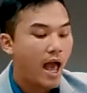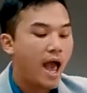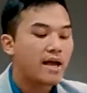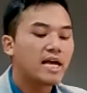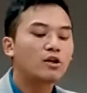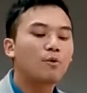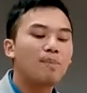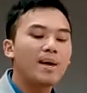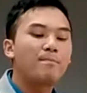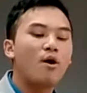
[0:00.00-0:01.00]
And here the
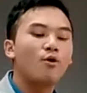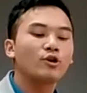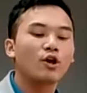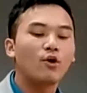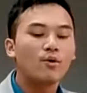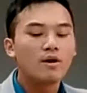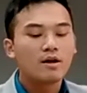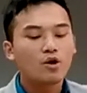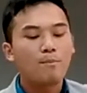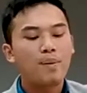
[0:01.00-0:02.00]
people, you know,
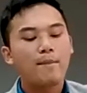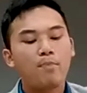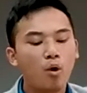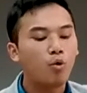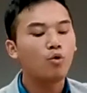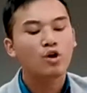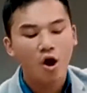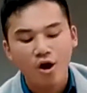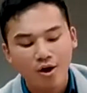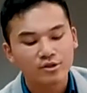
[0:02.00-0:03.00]
the people who
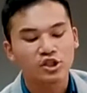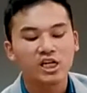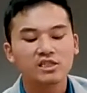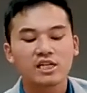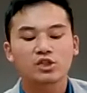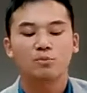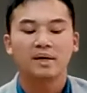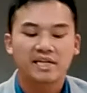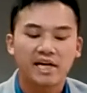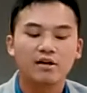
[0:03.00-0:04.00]
called Jesus to be
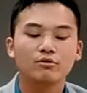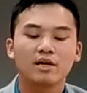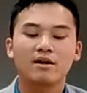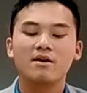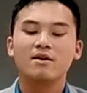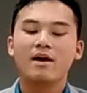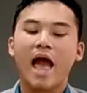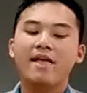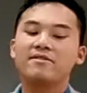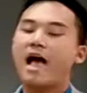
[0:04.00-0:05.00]
killed,
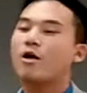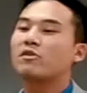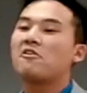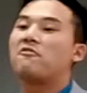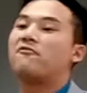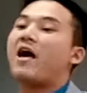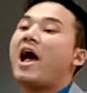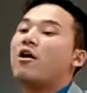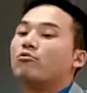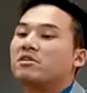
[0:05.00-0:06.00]
and now they
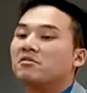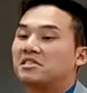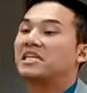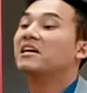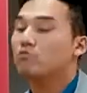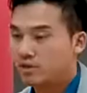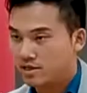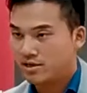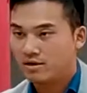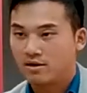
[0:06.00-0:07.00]
felt guilt.
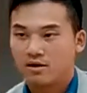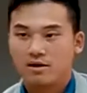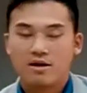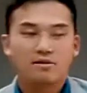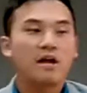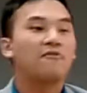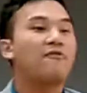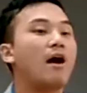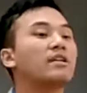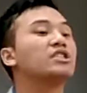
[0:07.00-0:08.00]
They
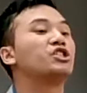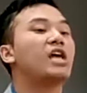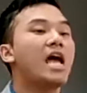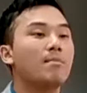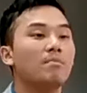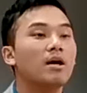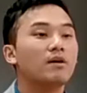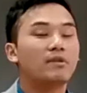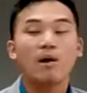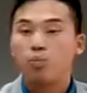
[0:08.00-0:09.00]
felt this shame.
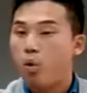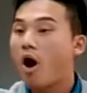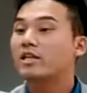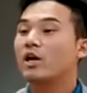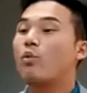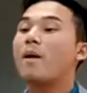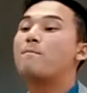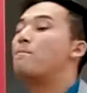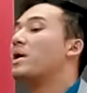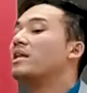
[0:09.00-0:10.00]
They walked away
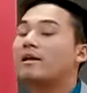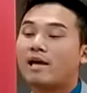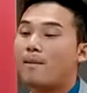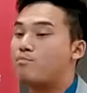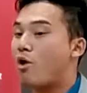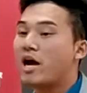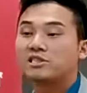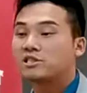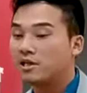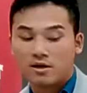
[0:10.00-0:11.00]
beating their
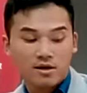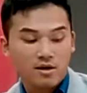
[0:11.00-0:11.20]
breast